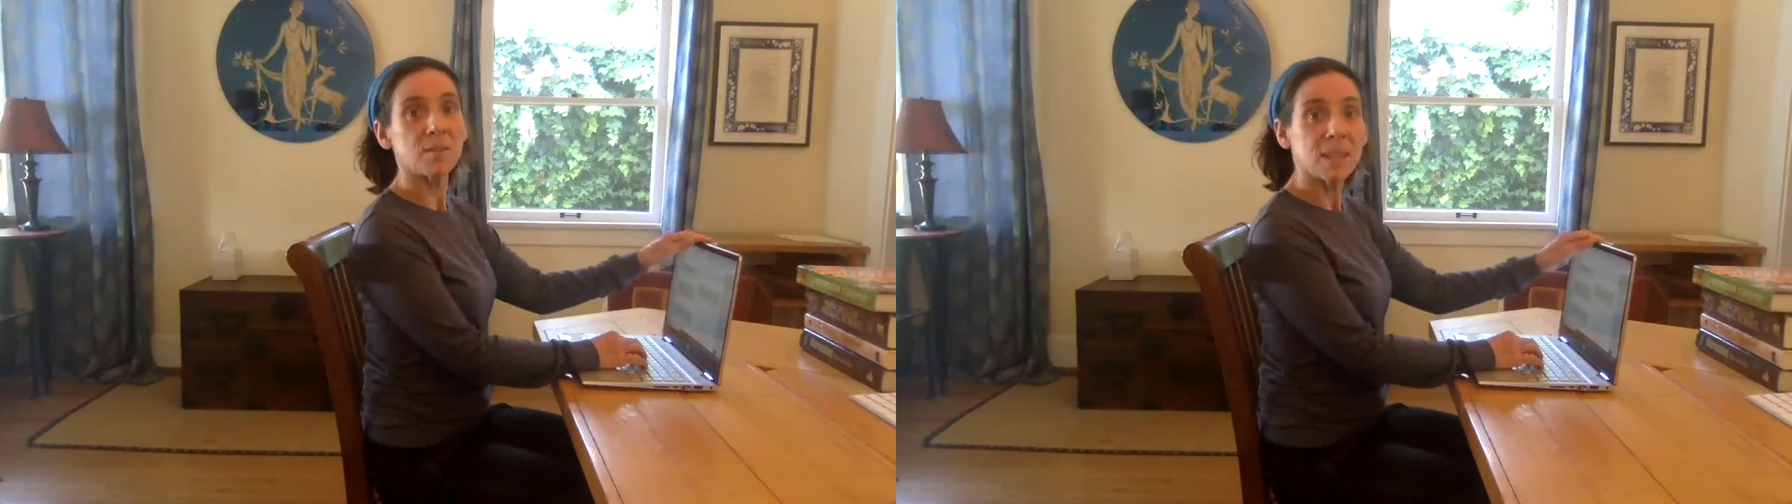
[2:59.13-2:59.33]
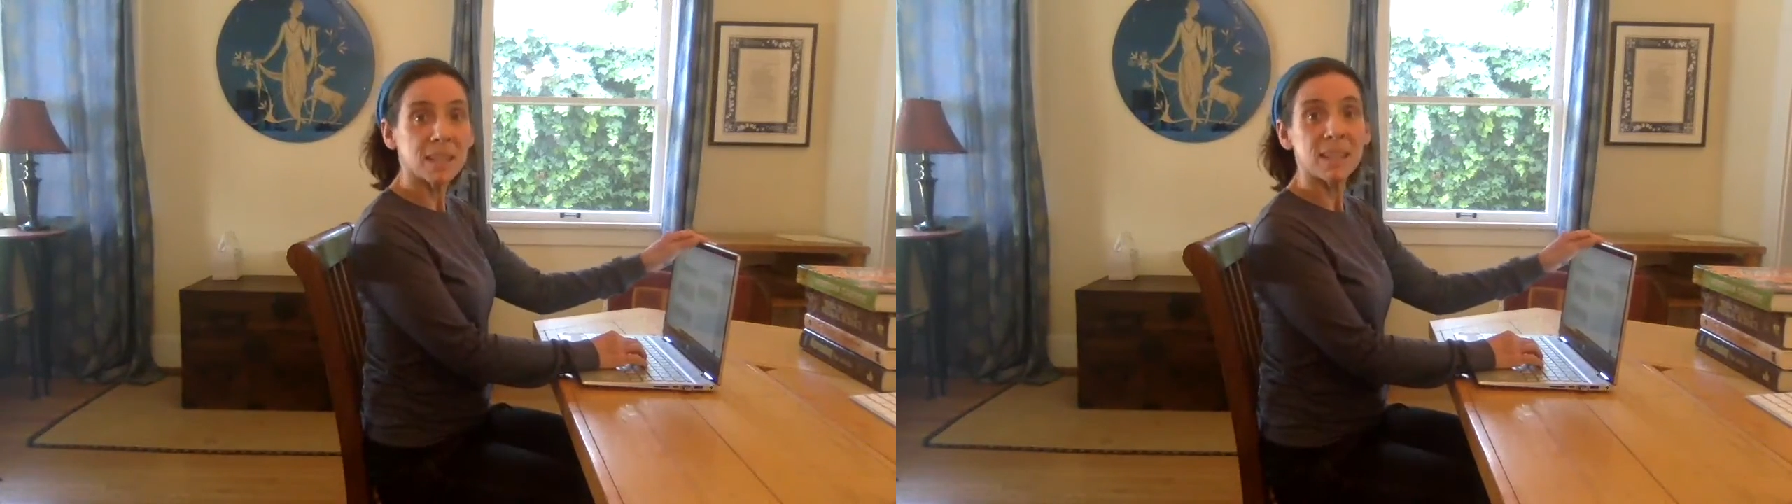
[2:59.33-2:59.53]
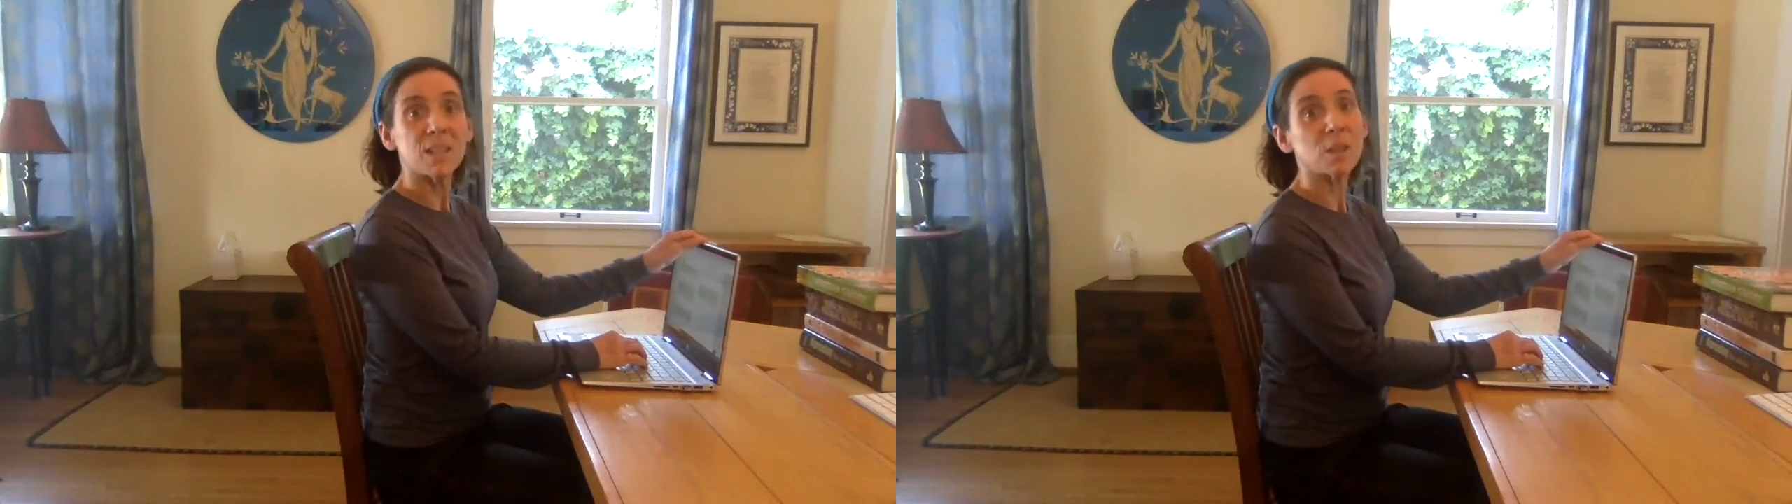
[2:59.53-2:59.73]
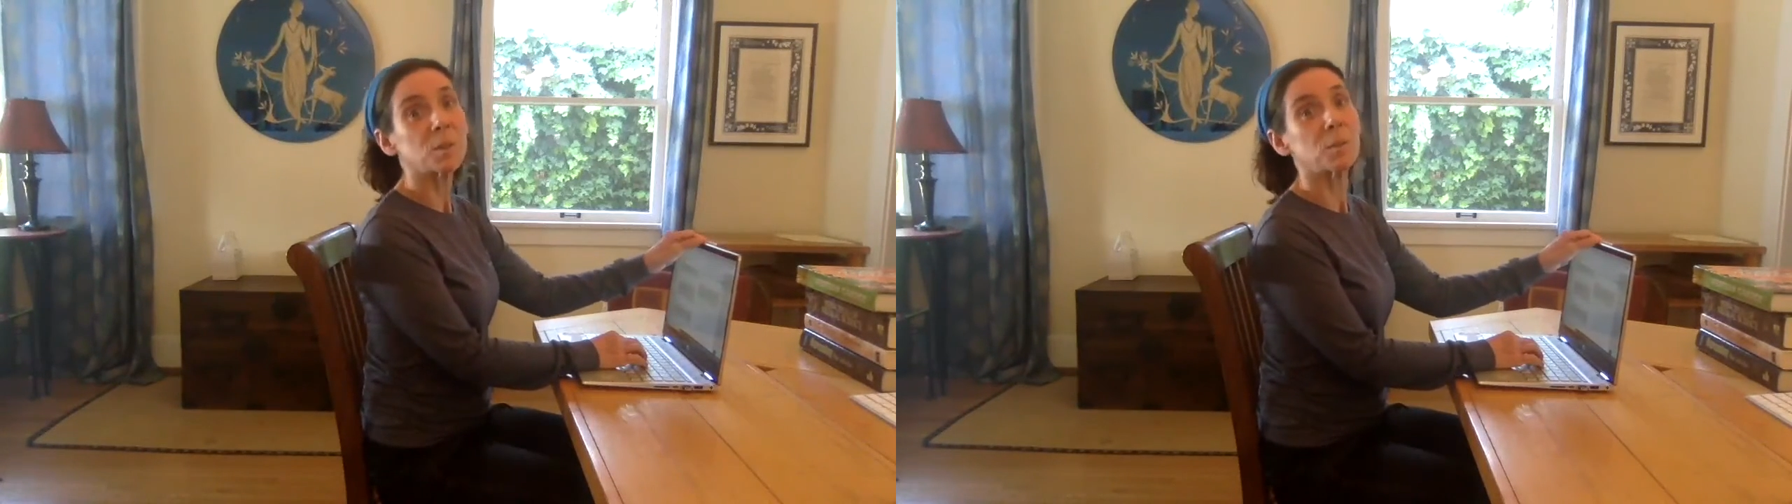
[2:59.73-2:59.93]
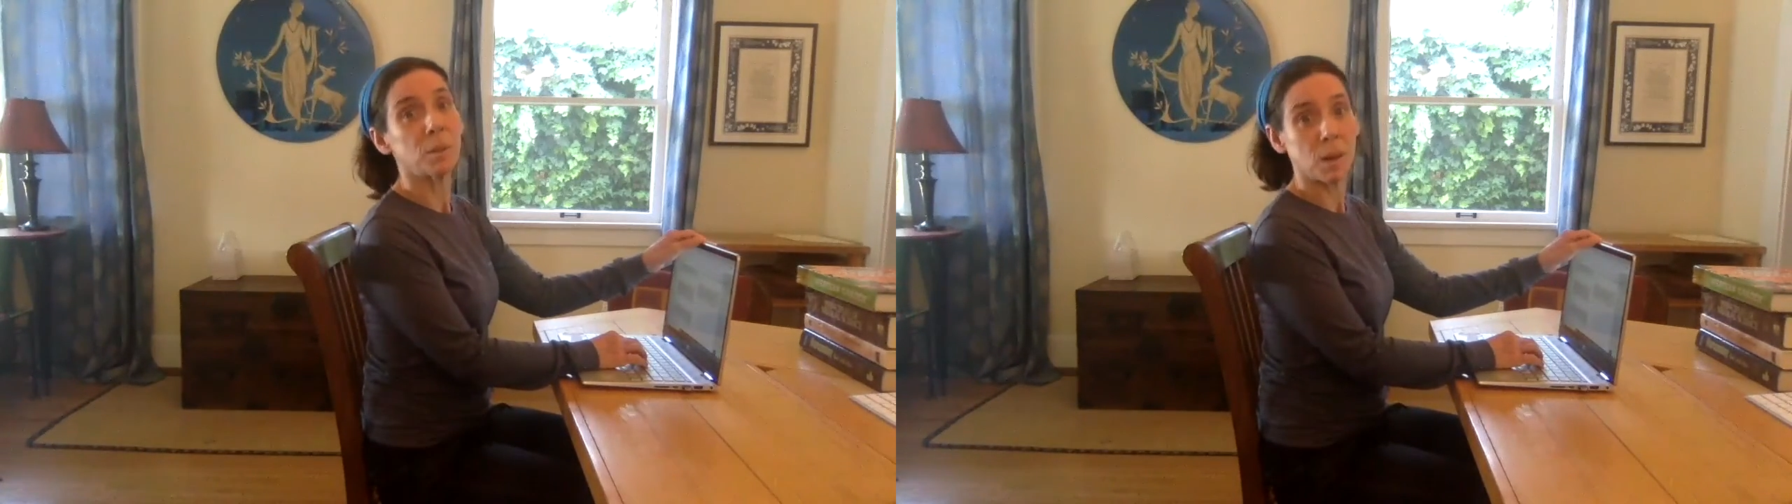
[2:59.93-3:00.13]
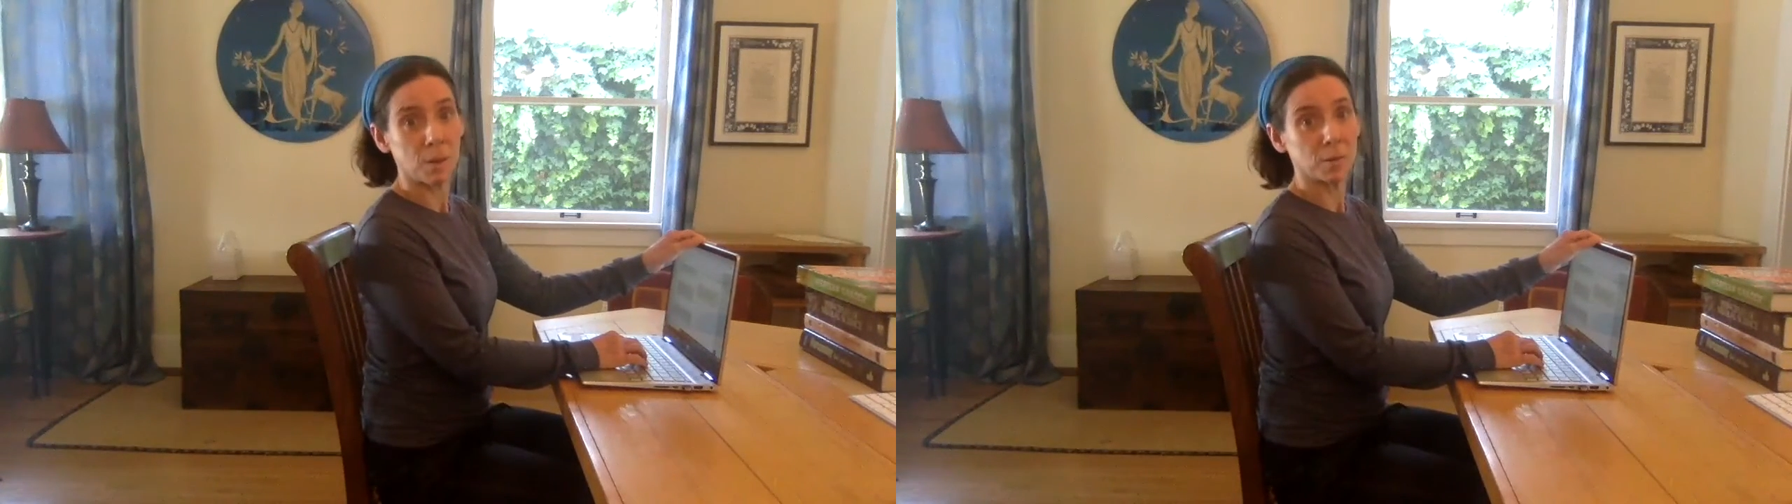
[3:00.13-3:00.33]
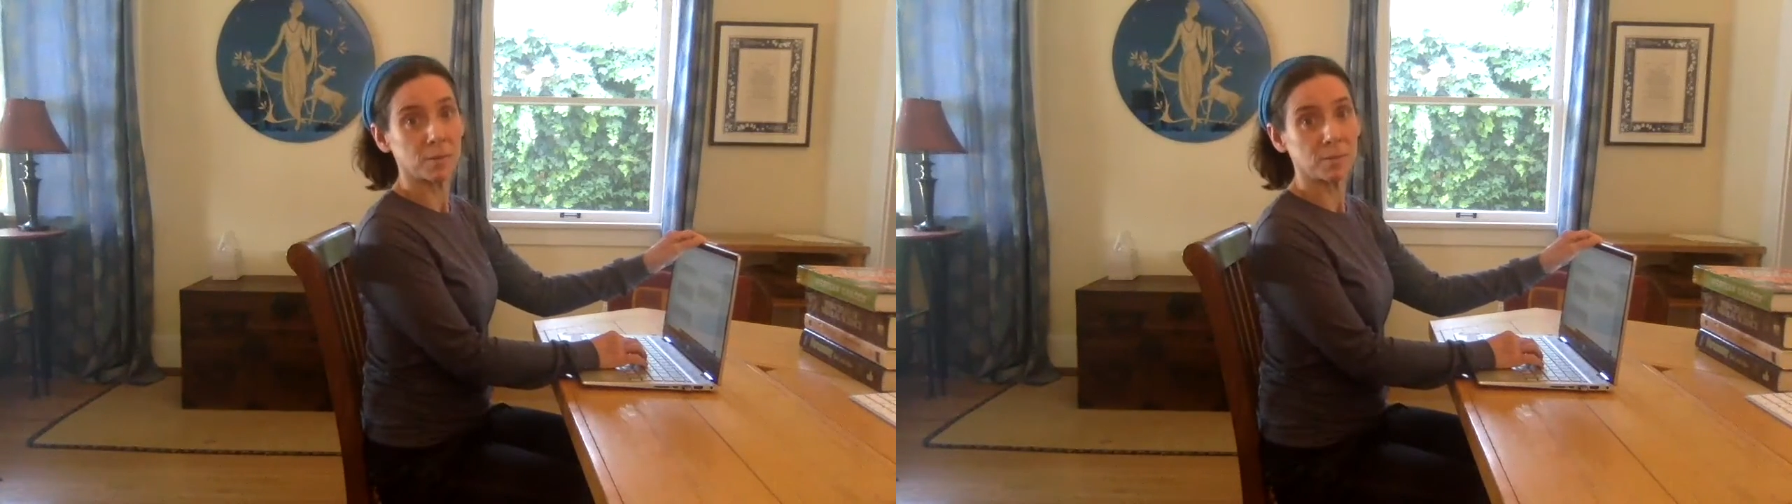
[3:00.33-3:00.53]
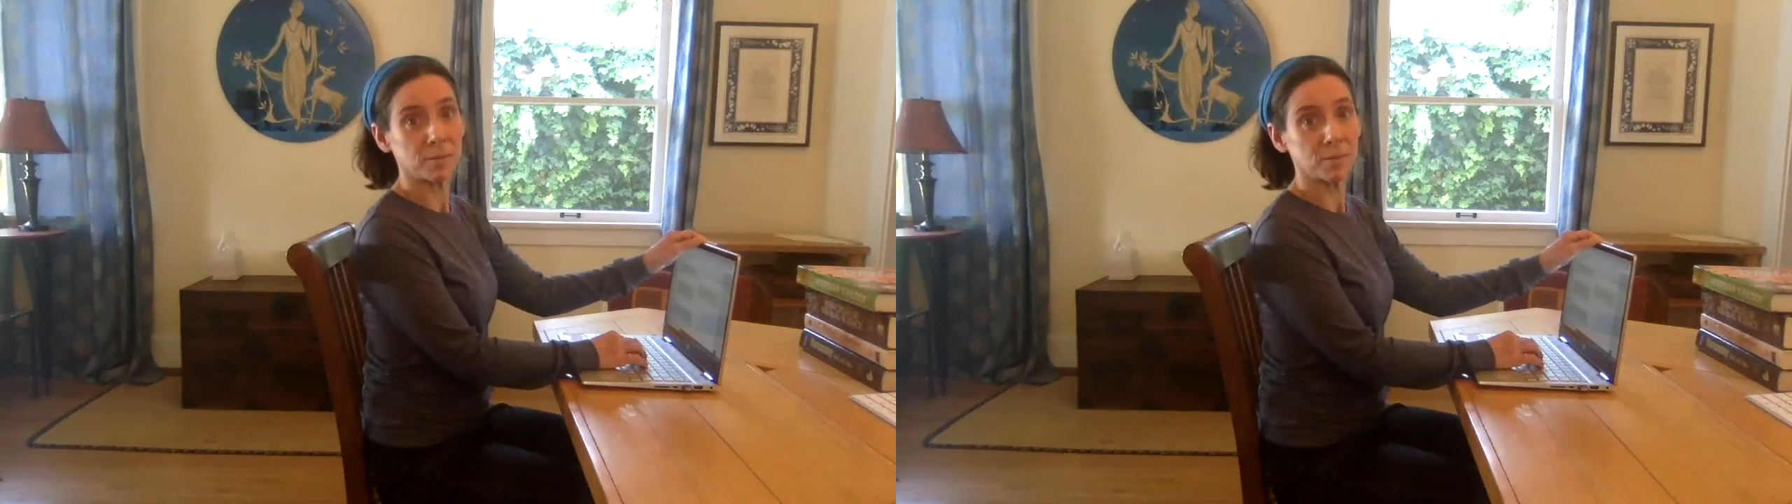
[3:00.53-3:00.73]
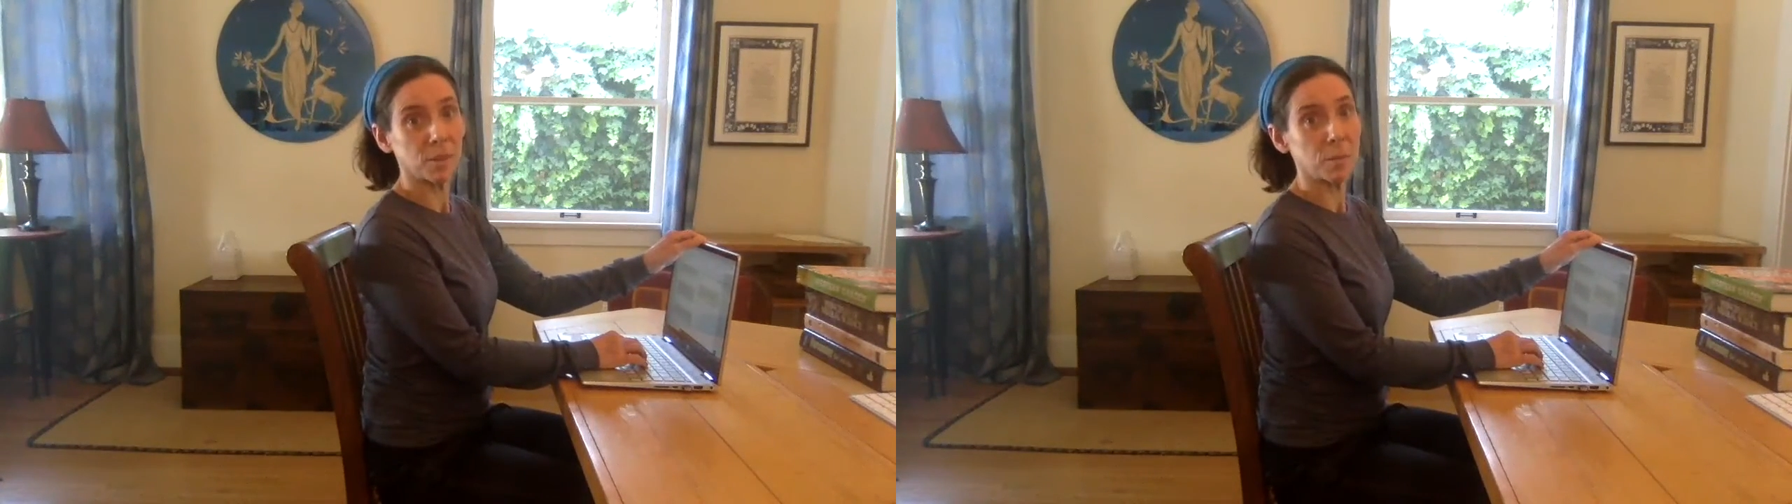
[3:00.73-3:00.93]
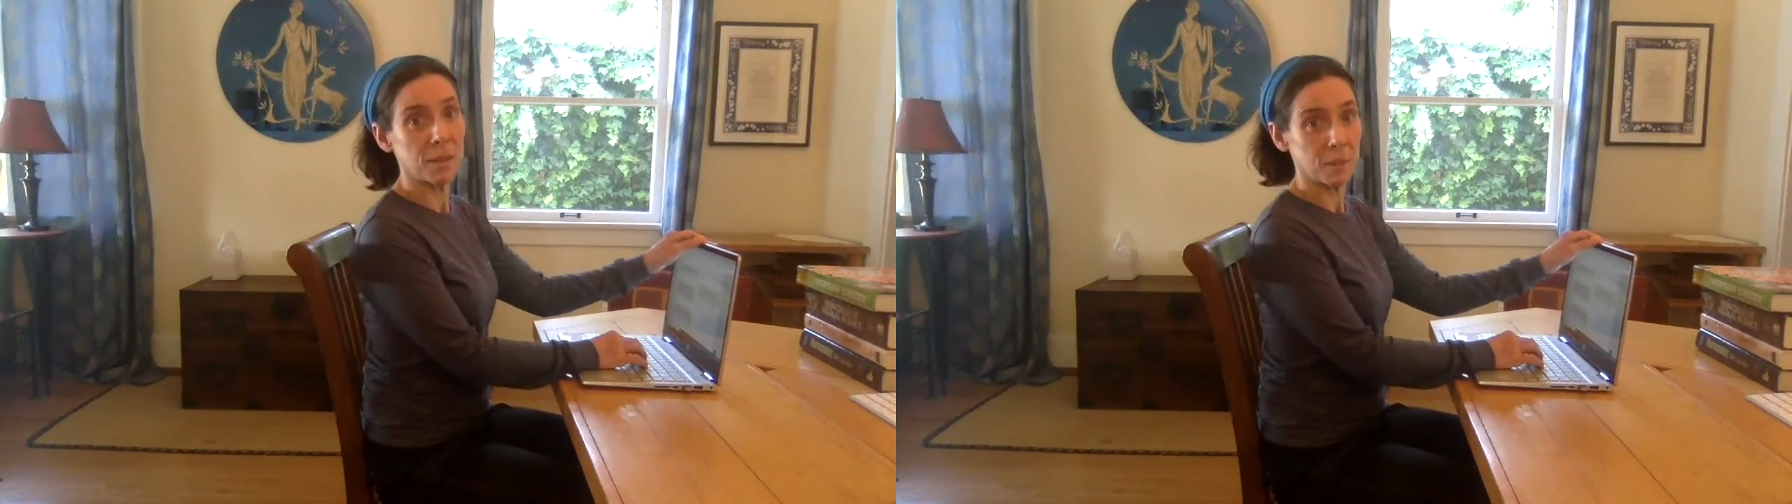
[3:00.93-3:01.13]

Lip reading: really too low for me to